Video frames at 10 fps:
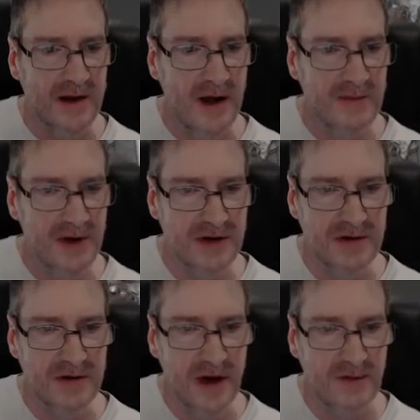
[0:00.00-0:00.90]
Now I'm not
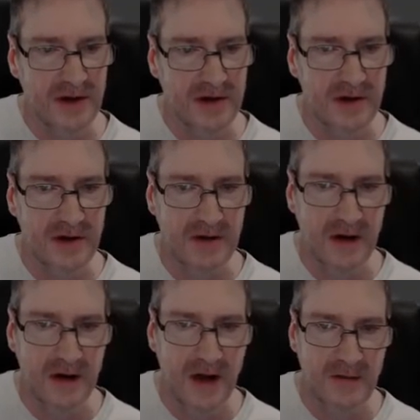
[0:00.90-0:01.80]
going to, I'm not going to,
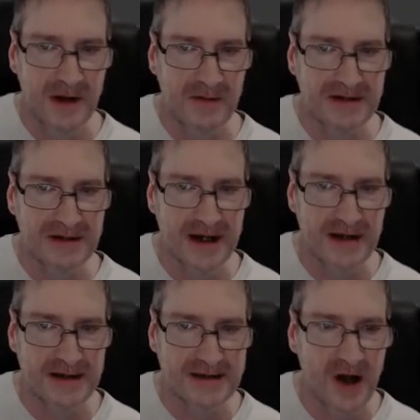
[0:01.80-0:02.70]
I'm going to be
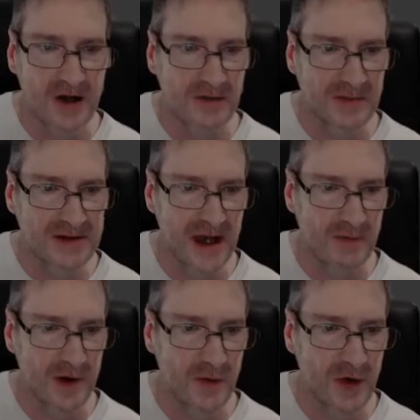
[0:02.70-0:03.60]
deleting this column because
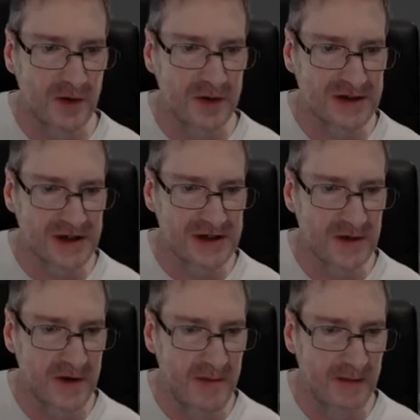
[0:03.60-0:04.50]
I want to work with just
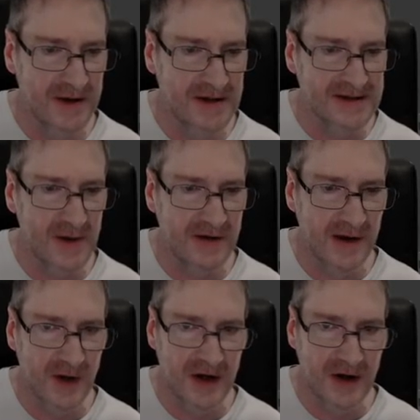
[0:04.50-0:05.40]
U V mapping this
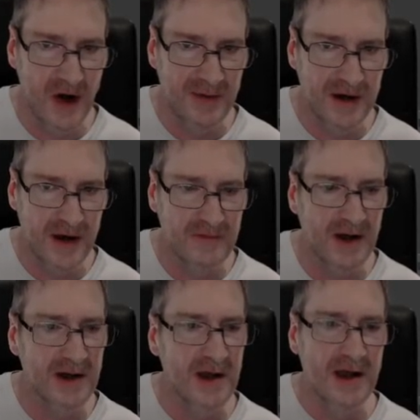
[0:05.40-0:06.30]
one, then we're going to copy it
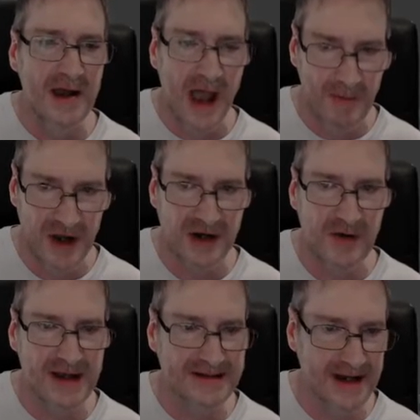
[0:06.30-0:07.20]
over and we're going
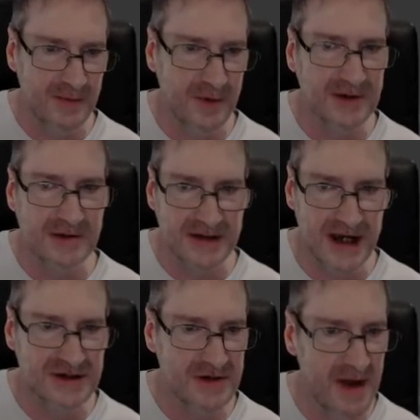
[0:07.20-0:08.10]
to create separate
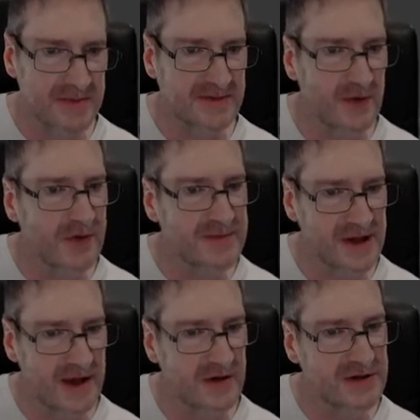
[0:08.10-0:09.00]
texture maps for them
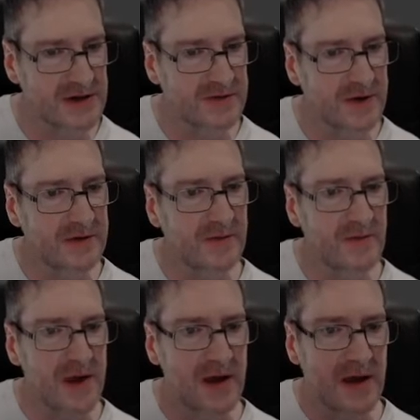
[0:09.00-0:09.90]
so they look different.
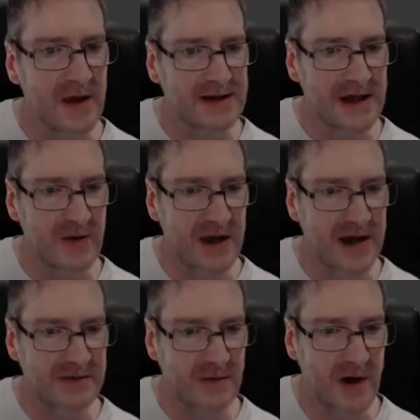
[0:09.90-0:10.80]
So we
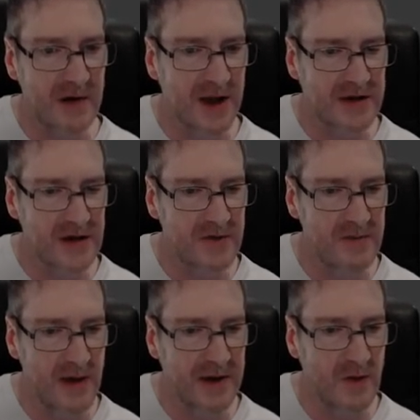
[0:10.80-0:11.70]
only have to worry about U
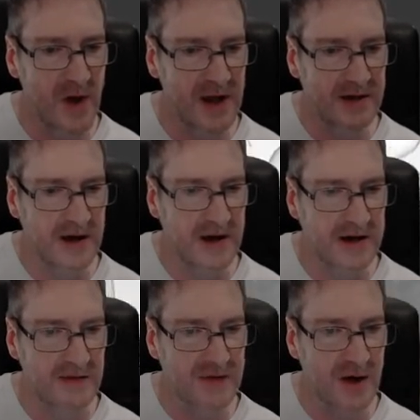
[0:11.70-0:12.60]
V mapping one, and I
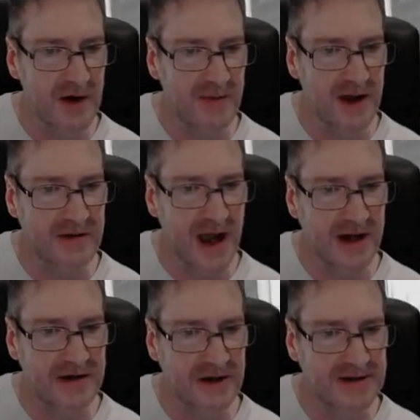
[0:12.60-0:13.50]
only have to worry about
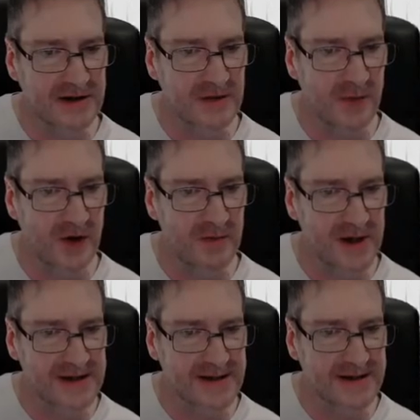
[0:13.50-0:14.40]
adding those little bottom
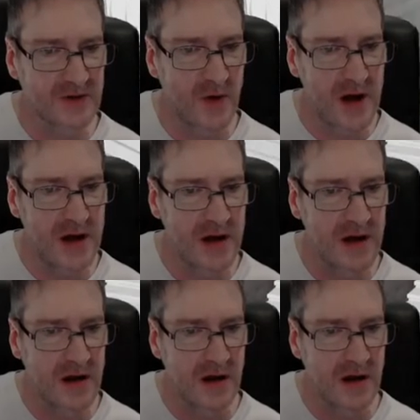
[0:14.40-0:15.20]
pieces to one.